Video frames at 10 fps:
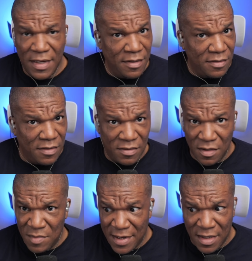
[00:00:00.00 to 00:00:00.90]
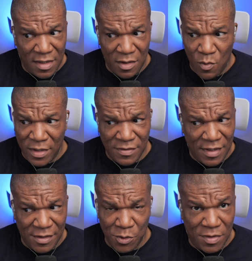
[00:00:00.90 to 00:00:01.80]
It doesn't seem like anyone
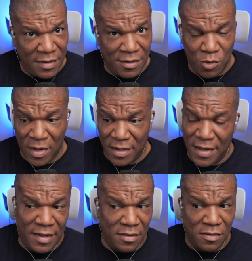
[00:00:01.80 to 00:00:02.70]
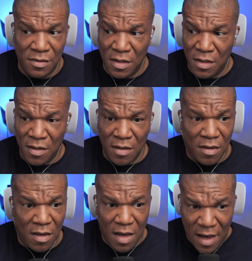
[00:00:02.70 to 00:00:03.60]
is interested in Trey Lance.
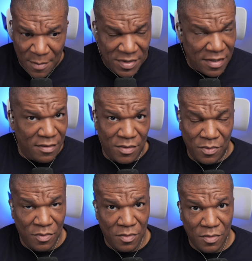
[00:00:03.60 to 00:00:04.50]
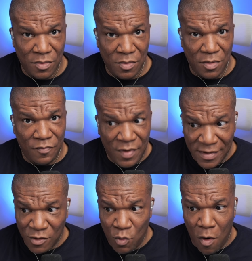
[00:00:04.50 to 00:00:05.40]
I'm telling you,
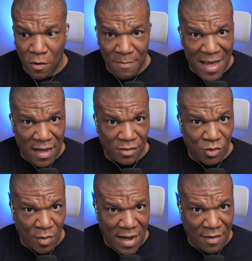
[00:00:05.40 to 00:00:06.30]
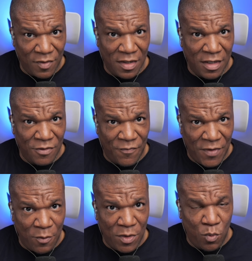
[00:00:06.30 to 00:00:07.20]
this quarterback draft is
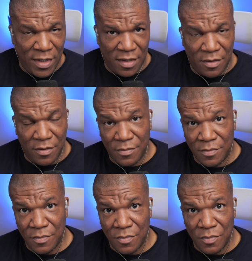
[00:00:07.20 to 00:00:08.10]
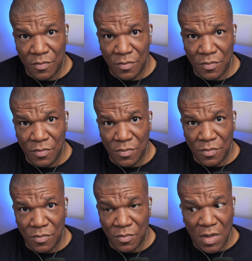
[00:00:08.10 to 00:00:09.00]
very weak.
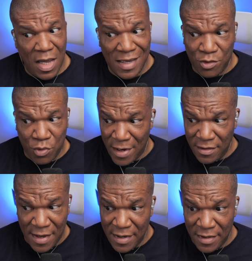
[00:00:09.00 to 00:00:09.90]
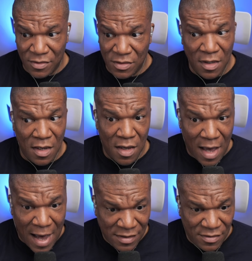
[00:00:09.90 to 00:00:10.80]
And Trey Lance,
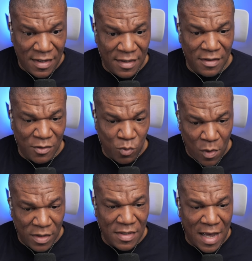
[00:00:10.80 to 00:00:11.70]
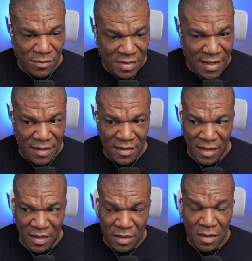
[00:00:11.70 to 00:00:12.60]
I said this once, I'll say it
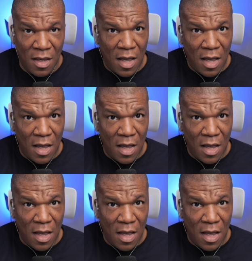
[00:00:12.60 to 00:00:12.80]
again.